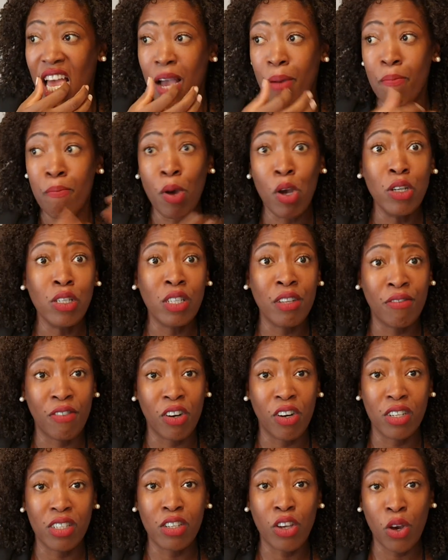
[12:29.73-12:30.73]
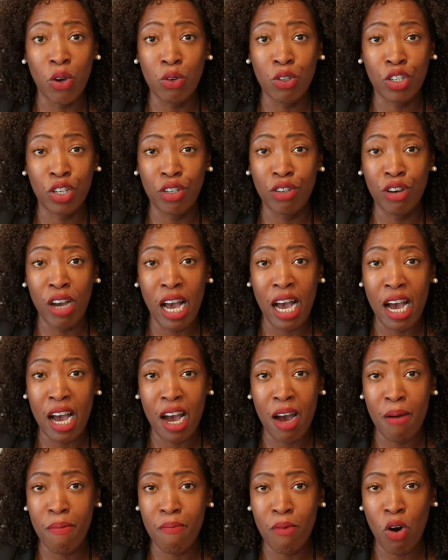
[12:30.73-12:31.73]
most of us go to
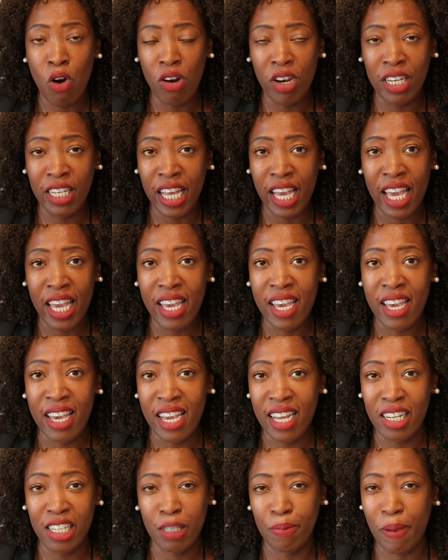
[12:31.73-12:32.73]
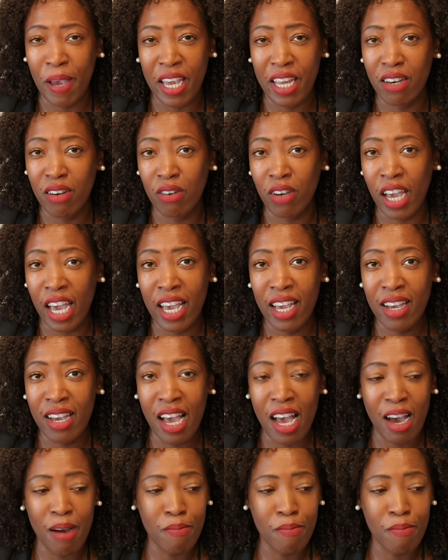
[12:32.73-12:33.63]
holiday in Spain, okay?